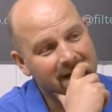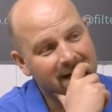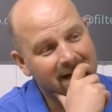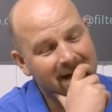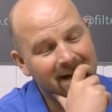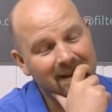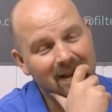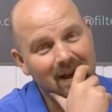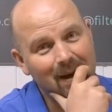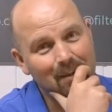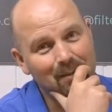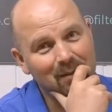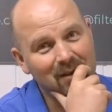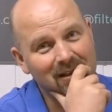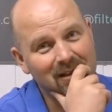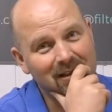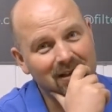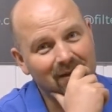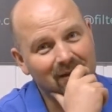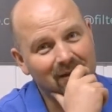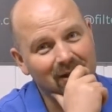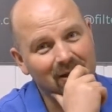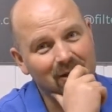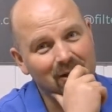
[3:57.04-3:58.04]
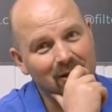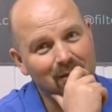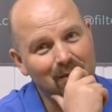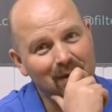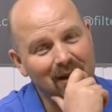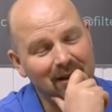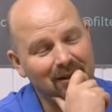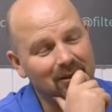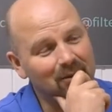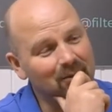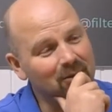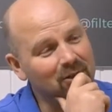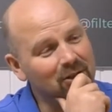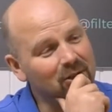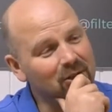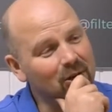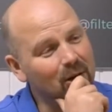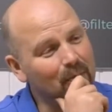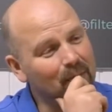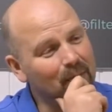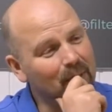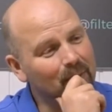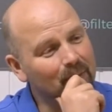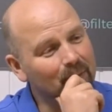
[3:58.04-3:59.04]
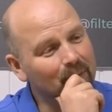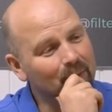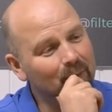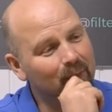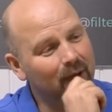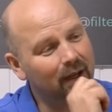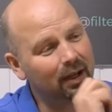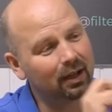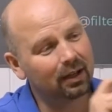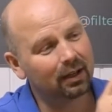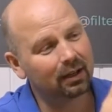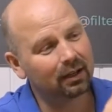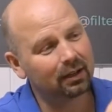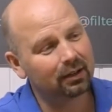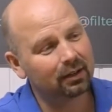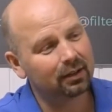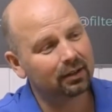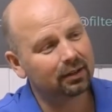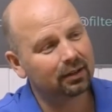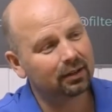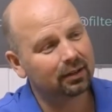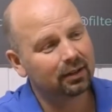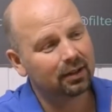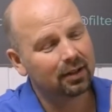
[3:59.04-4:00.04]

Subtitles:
And that means you've got to go back to a shop, and